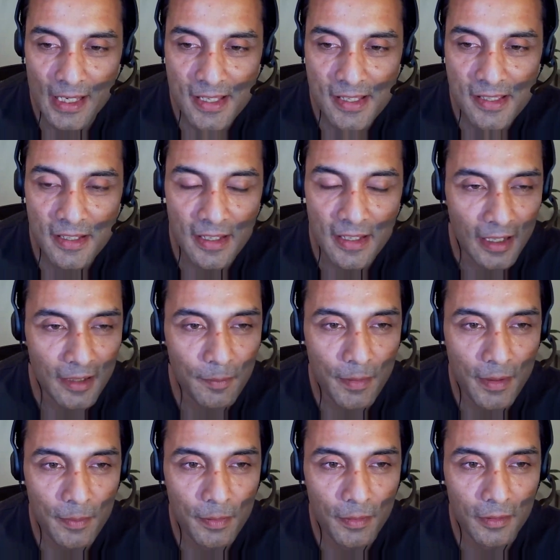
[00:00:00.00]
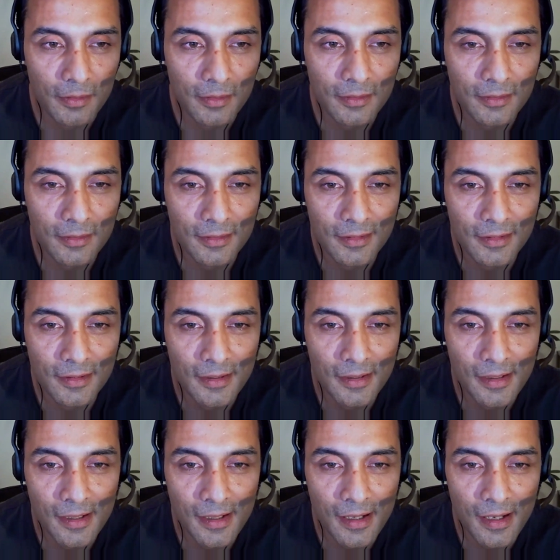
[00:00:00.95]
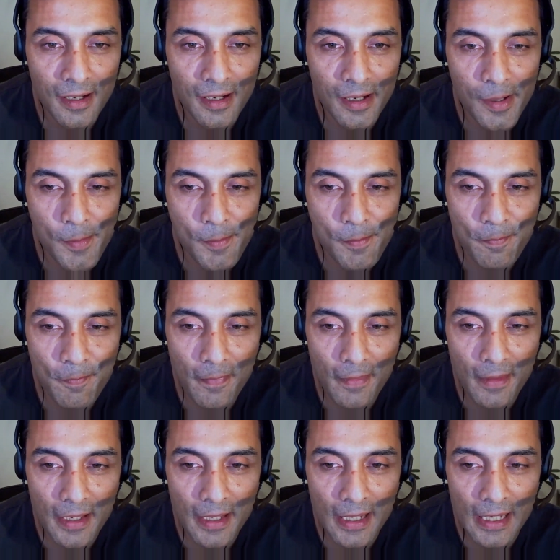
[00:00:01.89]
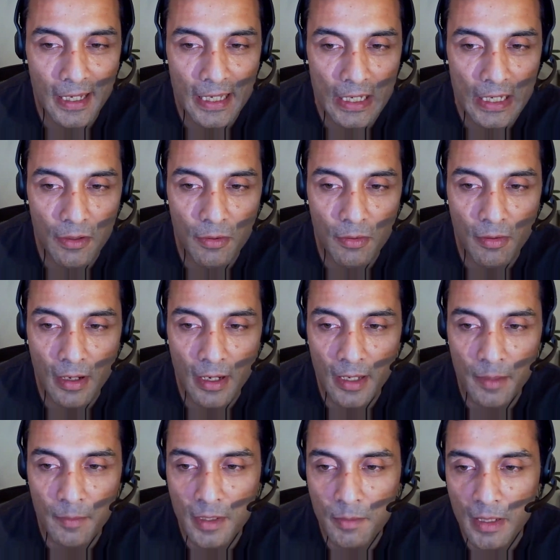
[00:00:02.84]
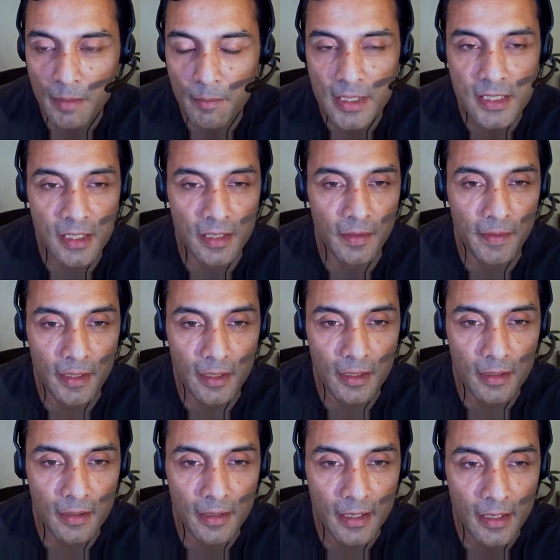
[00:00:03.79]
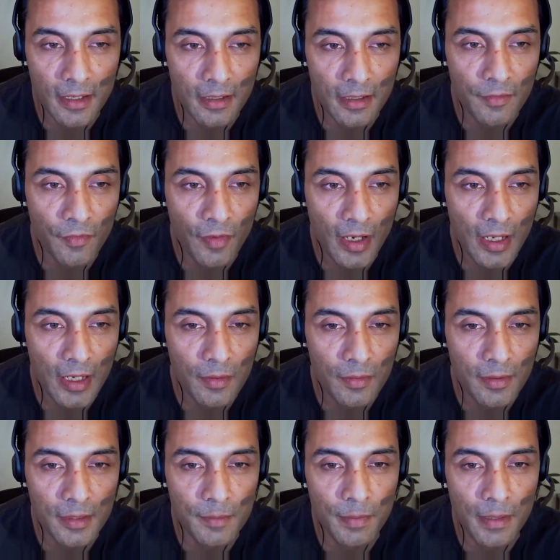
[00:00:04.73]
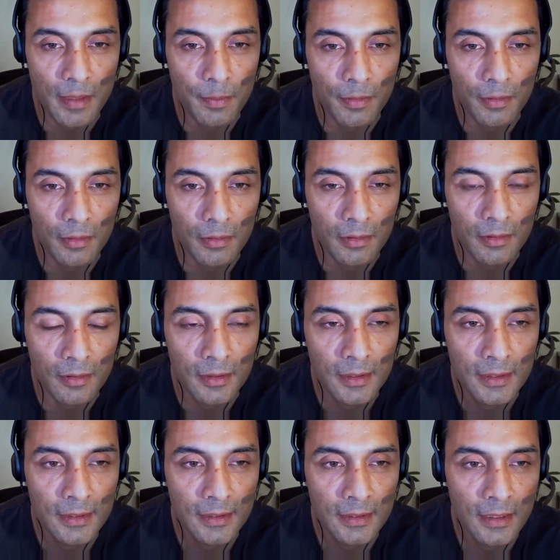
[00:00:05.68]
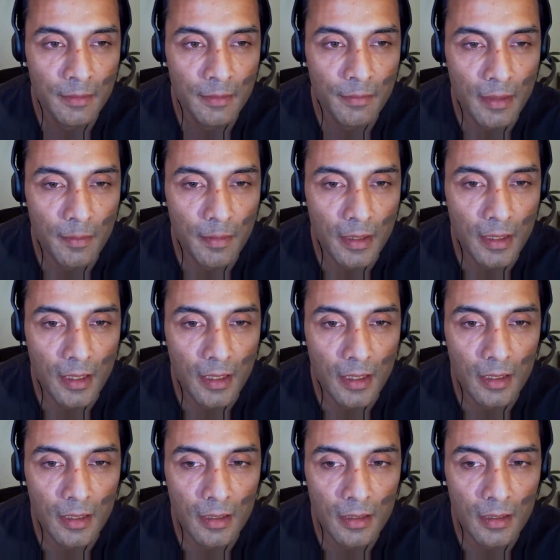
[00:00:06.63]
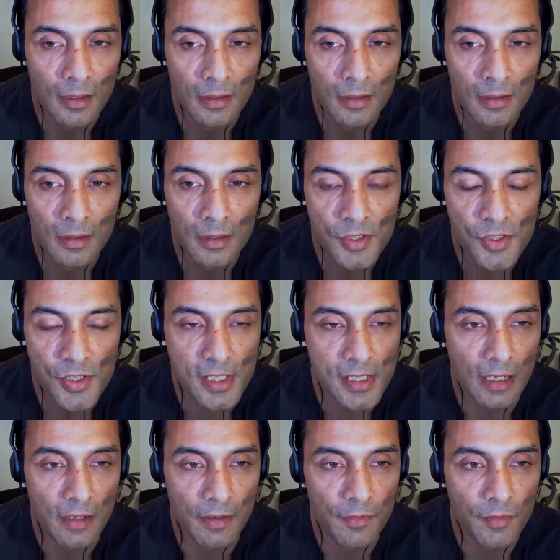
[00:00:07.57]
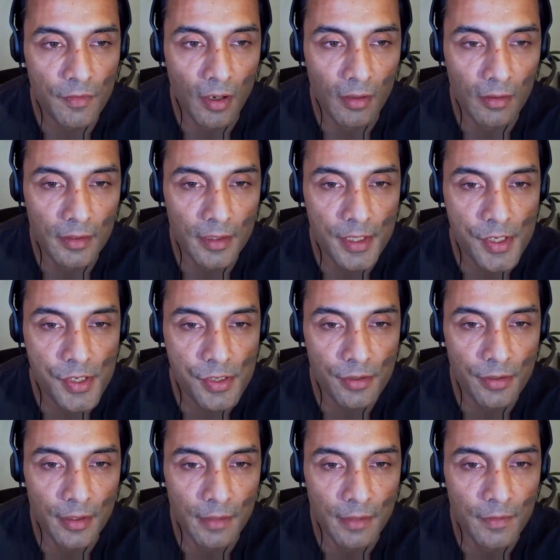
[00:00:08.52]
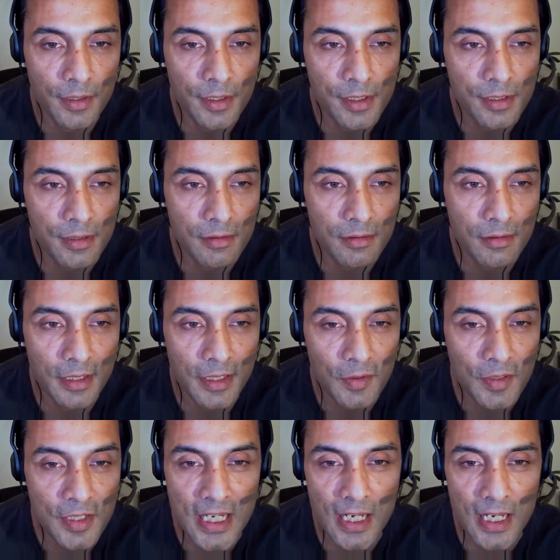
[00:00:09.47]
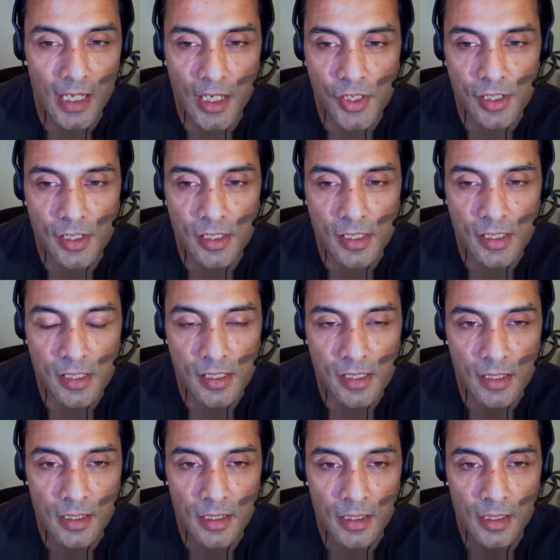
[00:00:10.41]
It's the young people. I am in my mid-career, and if I look at people maybe just out of college or even, teenagers,